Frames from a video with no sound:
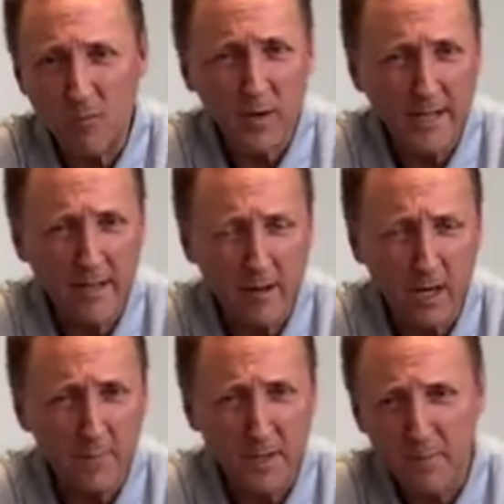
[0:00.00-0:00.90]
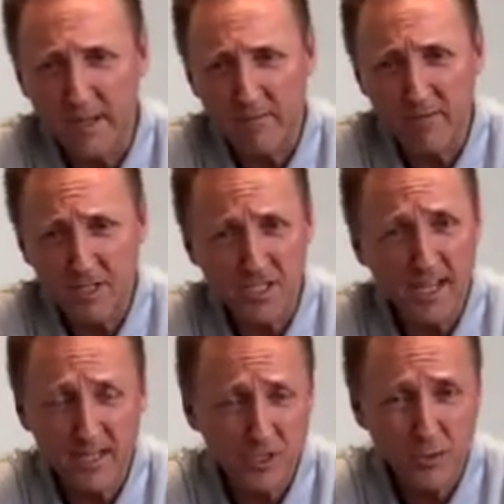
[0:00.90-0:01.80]
winning an Olympic medal for the
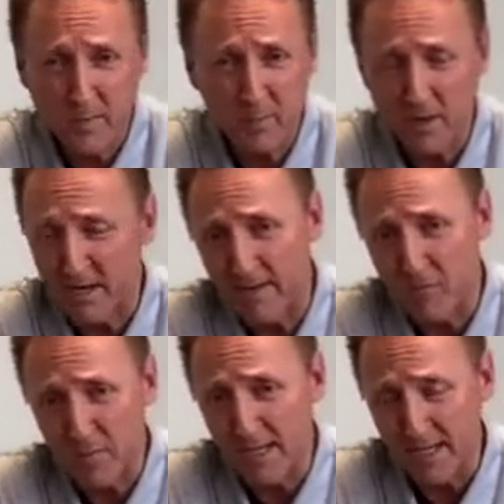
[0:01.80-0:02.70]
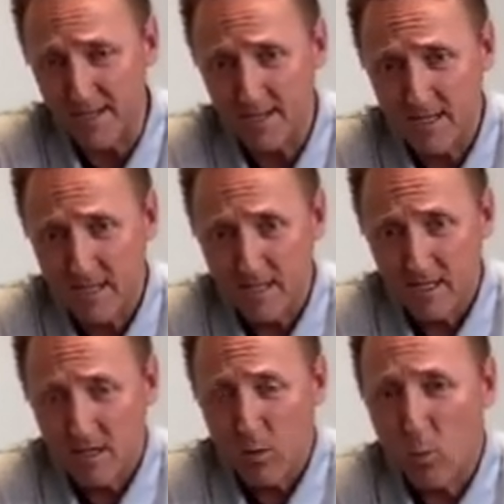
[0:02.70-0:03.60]
sake of two people he'd never met.
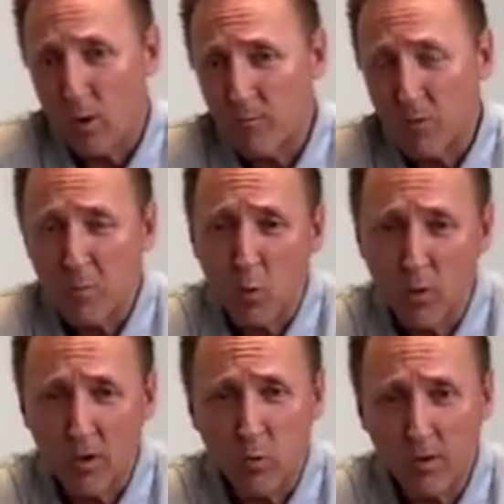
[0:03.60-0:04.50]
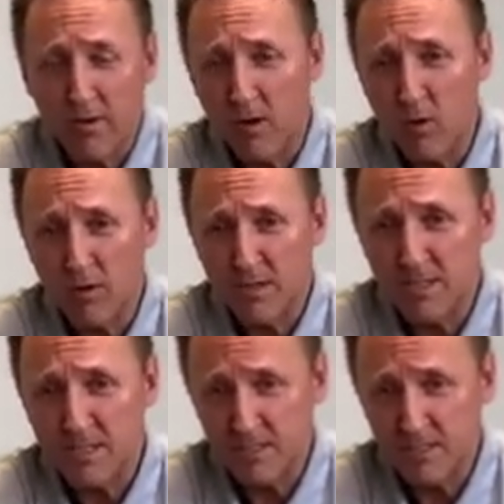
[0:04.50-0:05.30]
One reporter quoted Lawrence